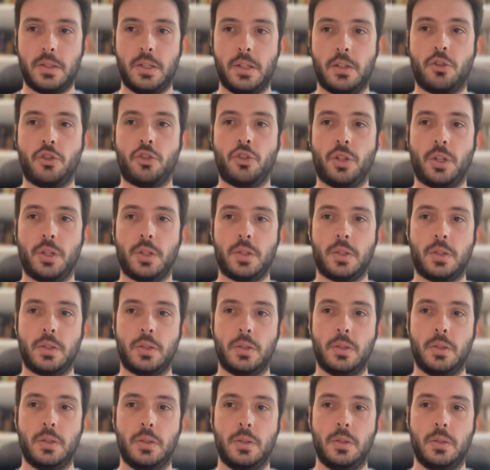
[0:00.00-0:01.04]
It's just
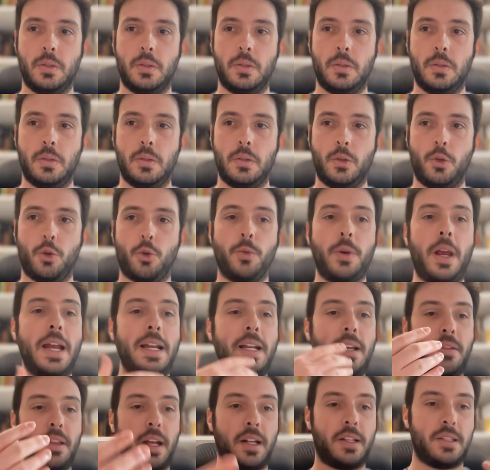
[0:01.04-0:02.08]

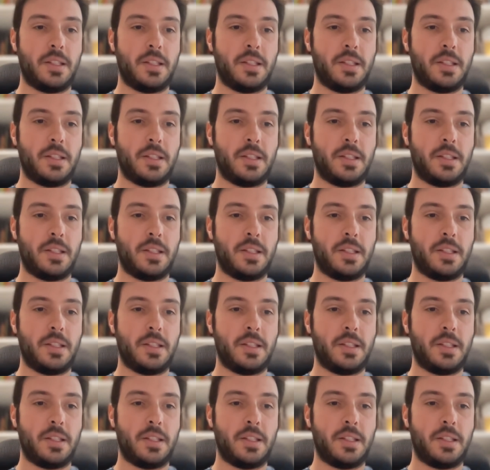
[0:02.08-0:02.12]
creating that